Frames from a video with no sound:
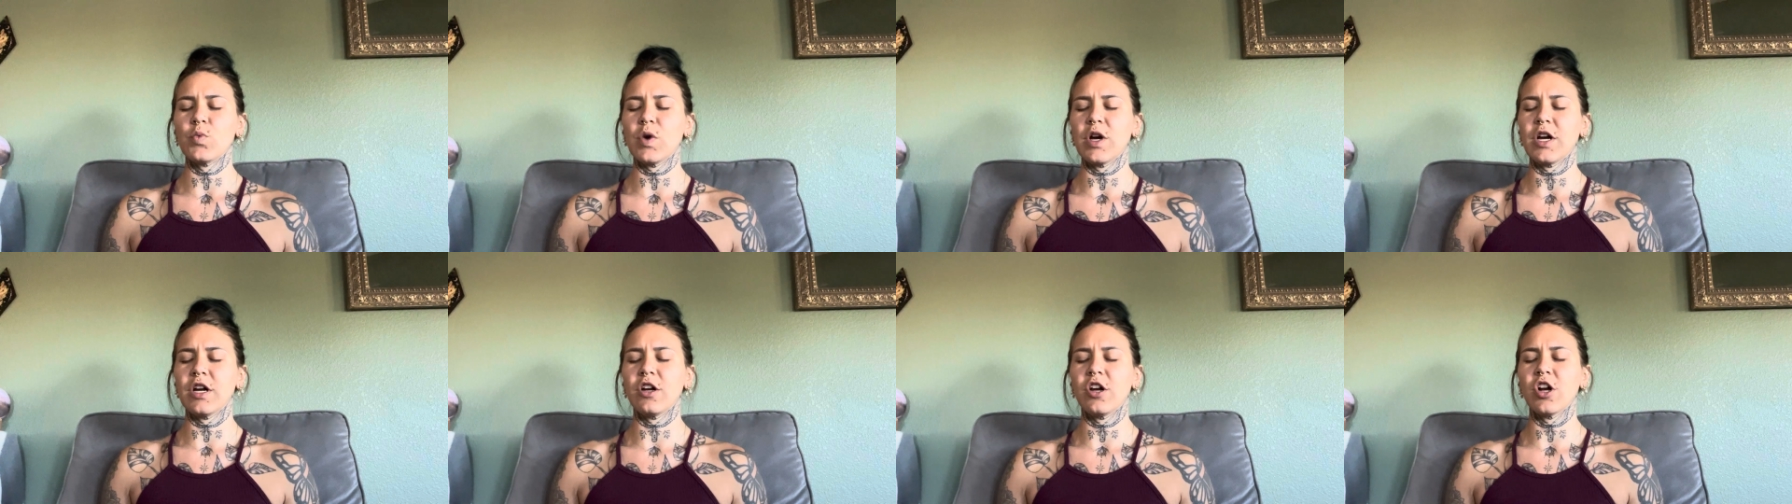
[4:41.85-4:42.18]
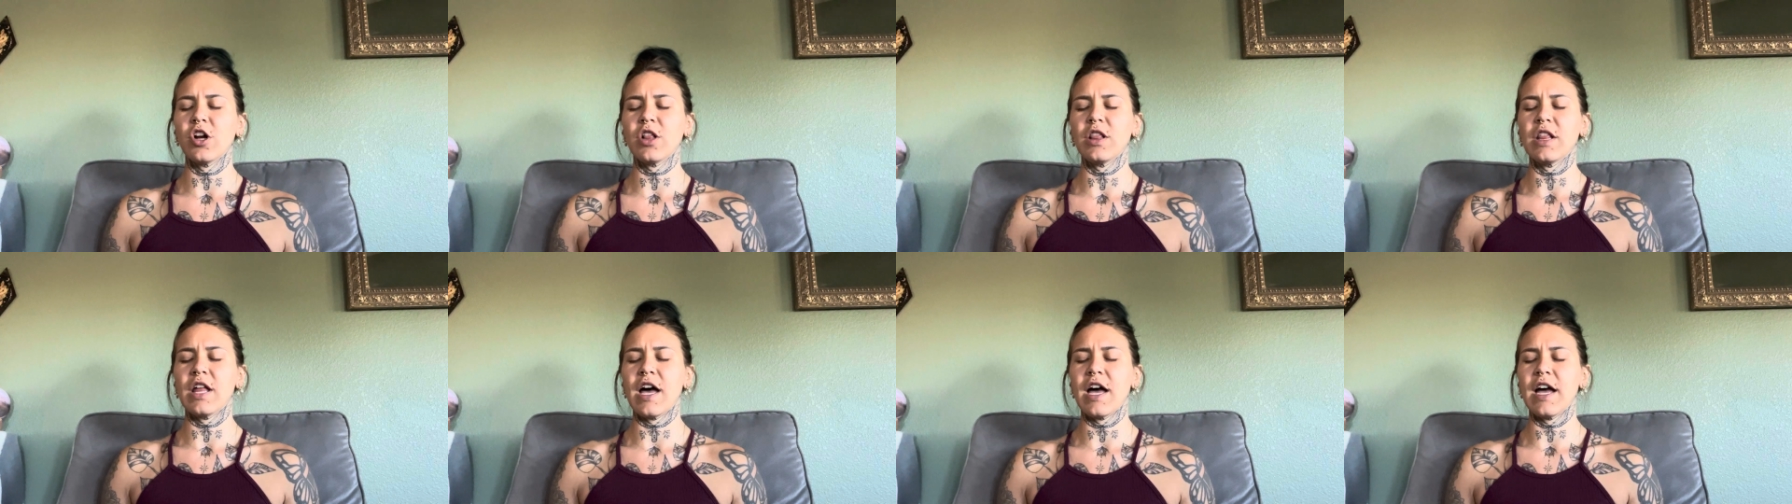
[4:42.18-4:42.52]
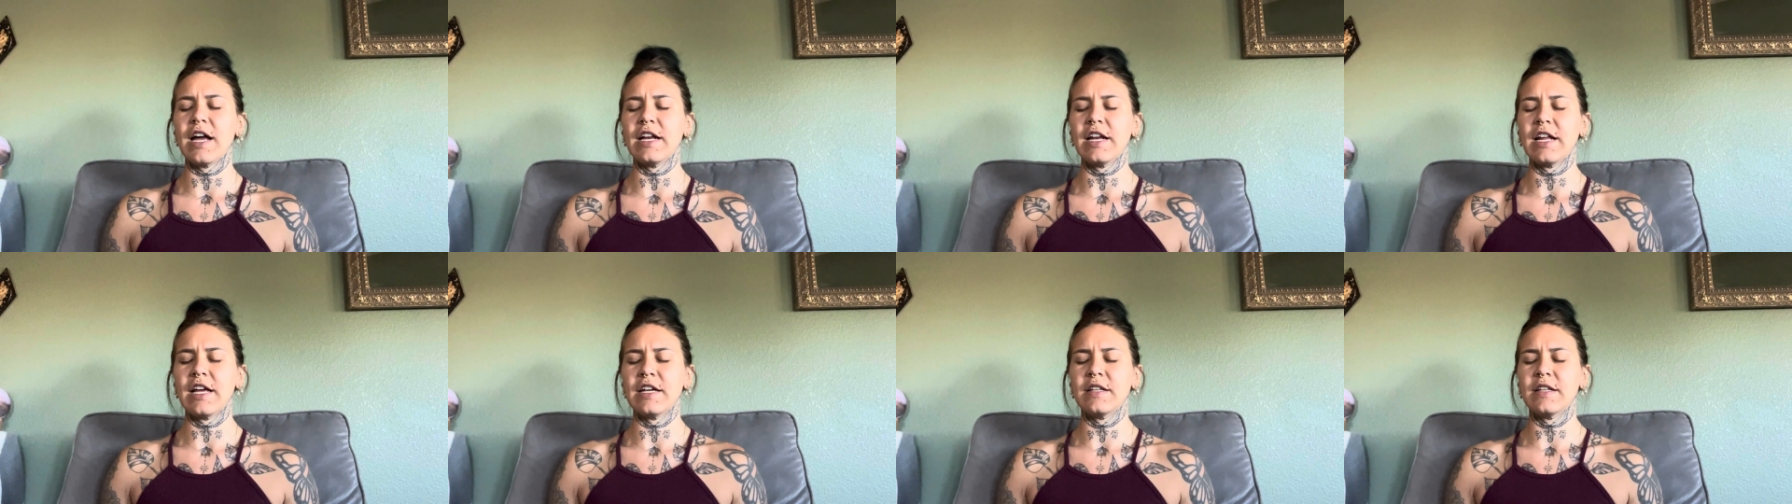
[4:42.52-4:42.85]
where your
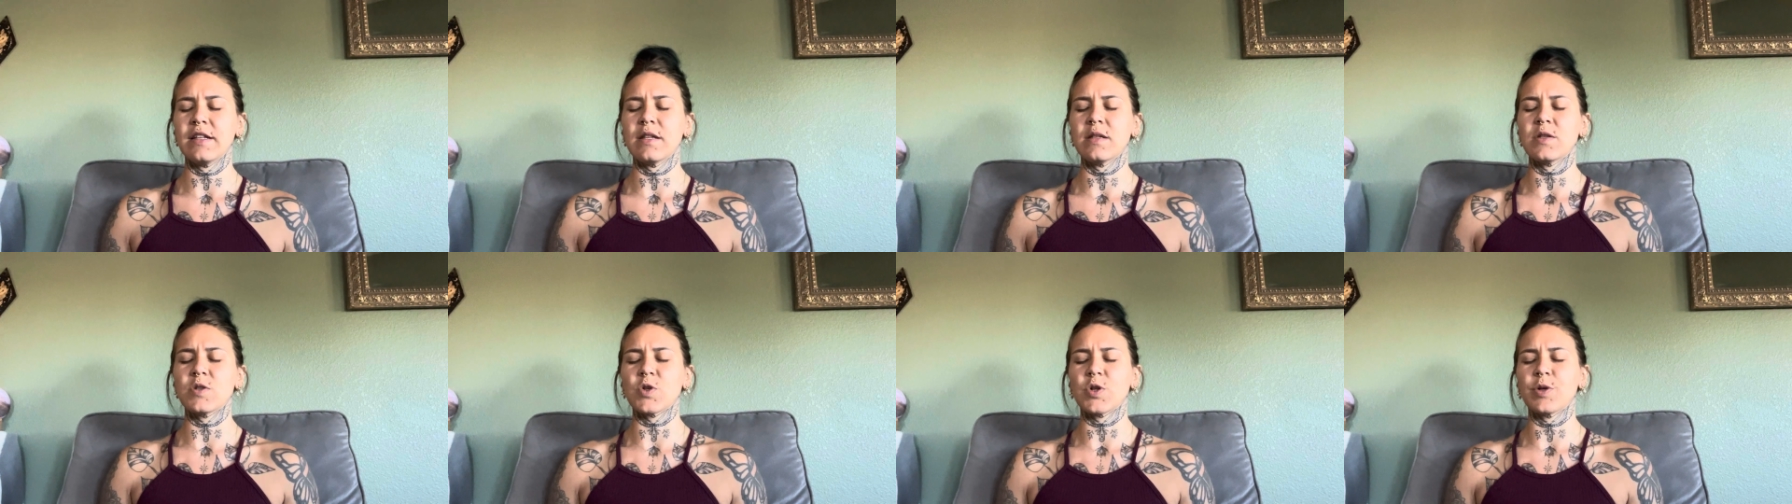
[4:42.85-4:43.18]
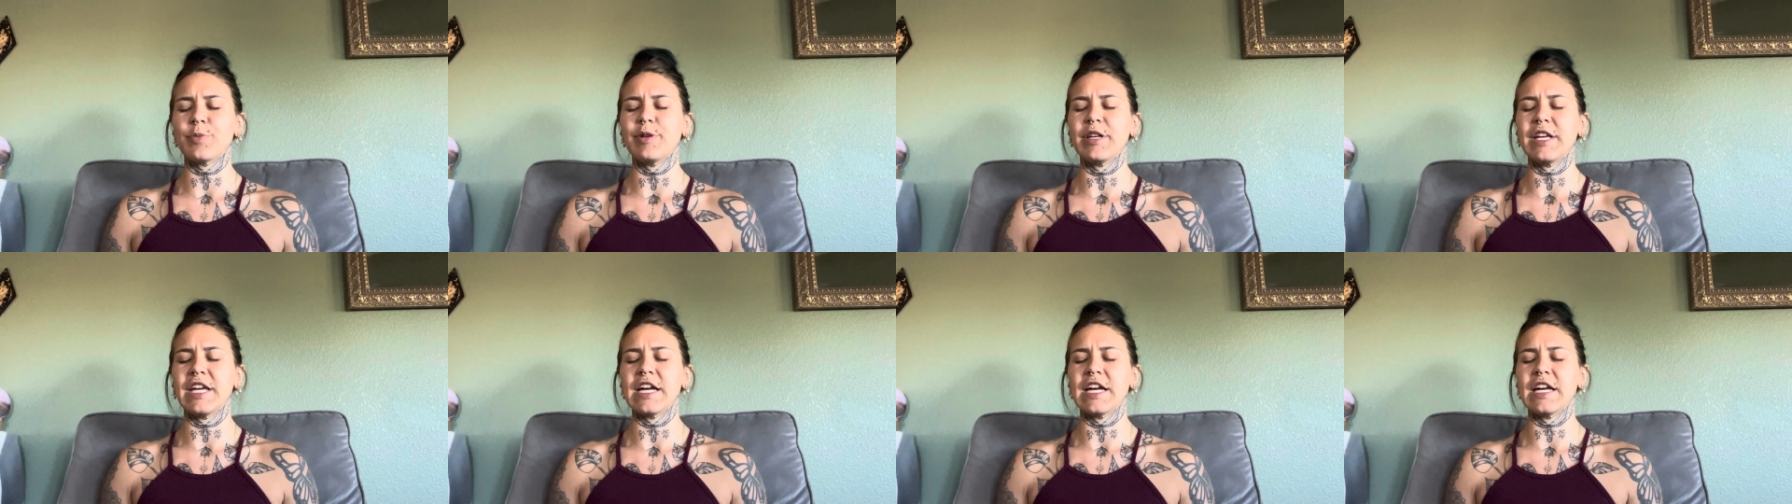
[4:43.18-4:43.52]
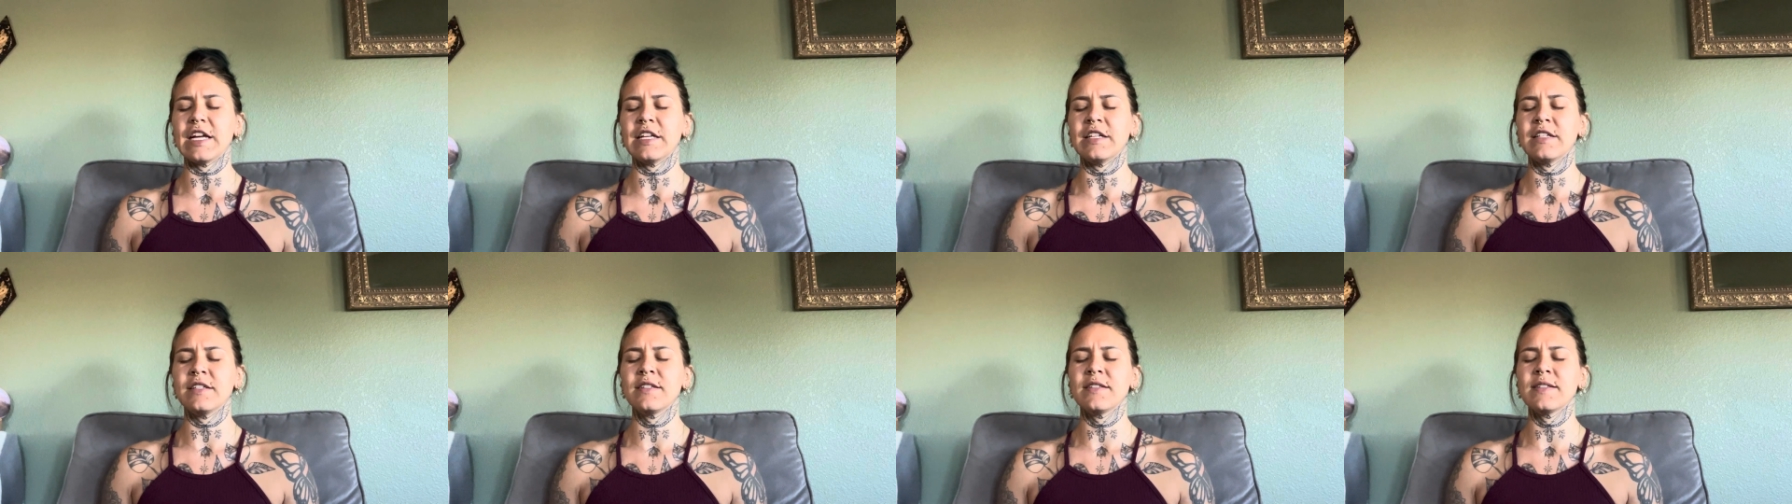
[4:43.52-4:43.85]
line ends or
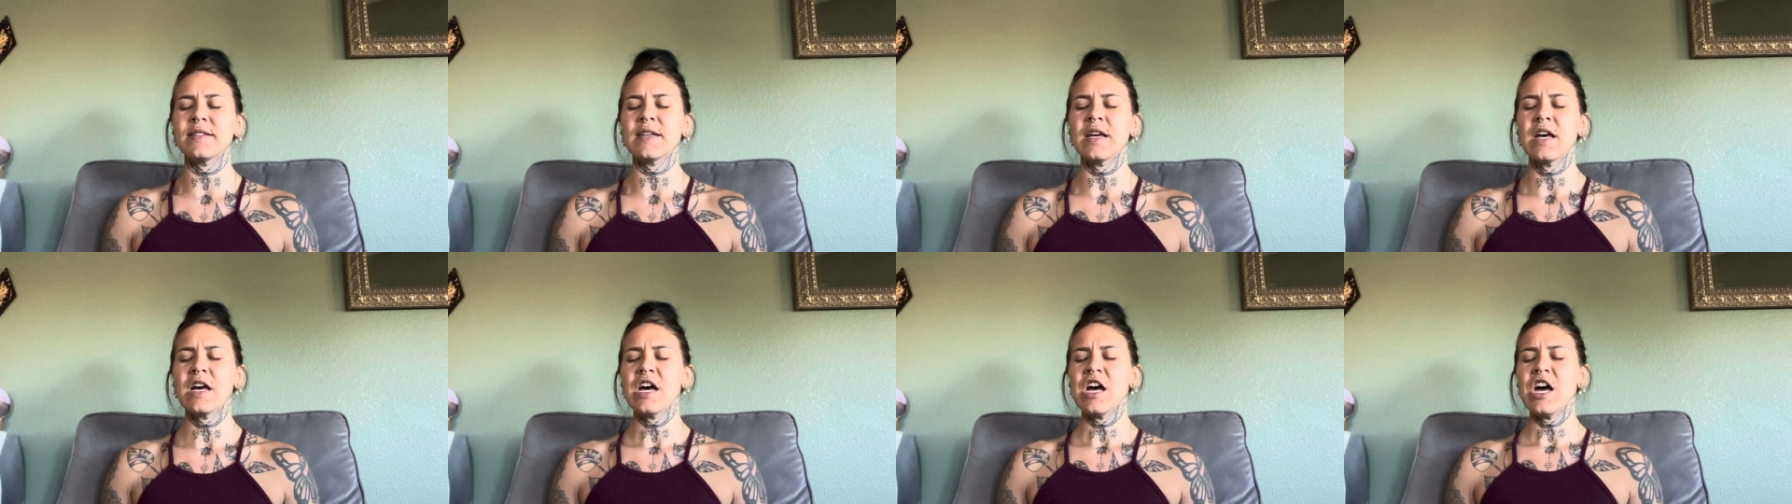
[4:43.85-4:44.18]
begins,